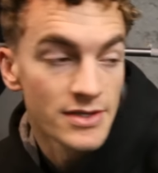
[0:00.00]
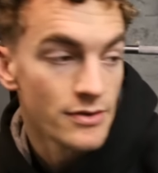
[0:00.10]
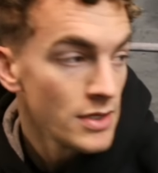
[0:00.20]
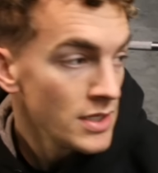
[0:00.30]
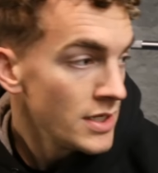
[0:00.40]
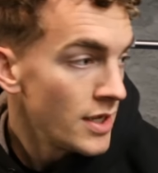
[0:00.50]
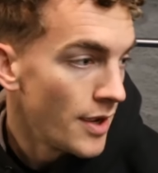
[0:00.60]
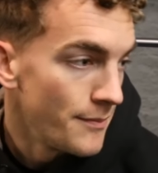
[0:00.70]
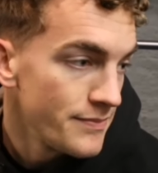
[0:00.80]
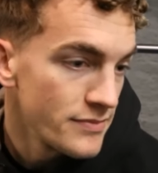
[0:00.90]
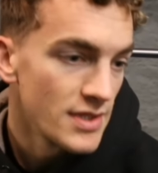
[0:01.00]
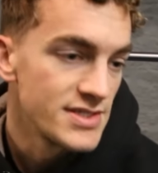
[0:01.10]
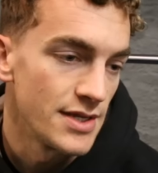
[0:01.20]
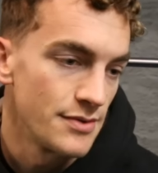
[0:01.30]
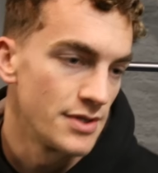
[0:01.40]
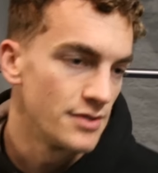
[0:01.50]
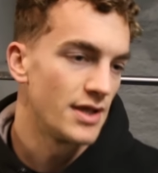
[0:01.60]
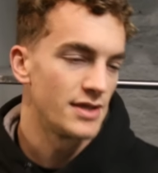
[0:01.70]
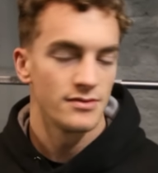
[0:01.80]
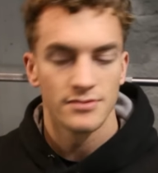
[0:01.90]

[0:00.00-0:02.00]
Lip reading: So that's it, we're gonna do like